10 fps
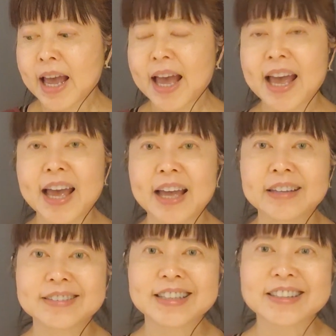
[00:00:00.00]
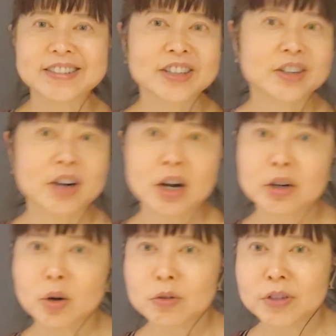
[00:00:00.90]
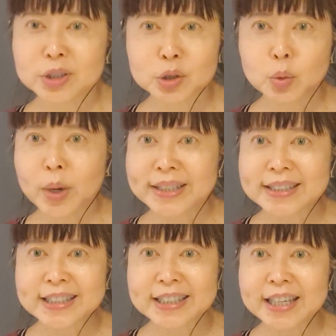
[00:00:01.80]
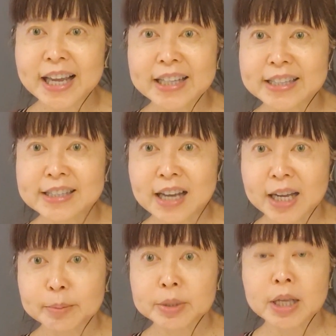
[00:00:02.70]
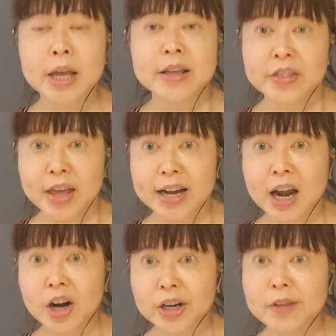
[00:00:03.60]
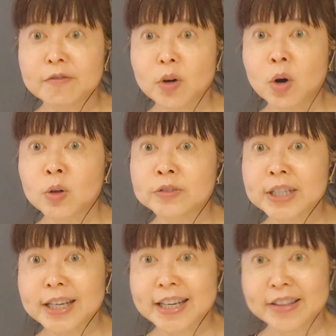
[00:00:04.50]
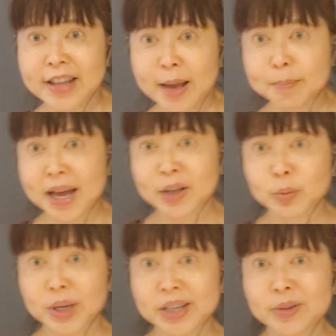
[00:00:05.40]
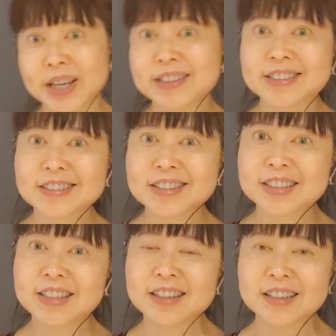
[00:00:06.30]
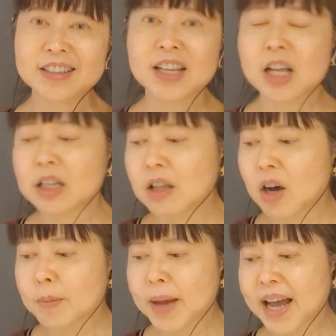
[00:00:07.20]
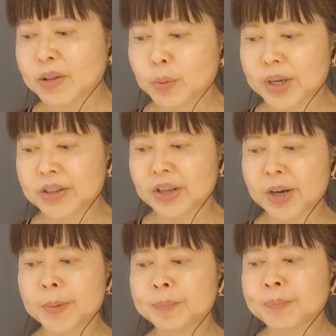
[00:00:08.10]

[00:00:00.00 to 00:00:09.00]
and there are over 20 enzymes that are involved in that pathway. Okay, so it's a long pathway there.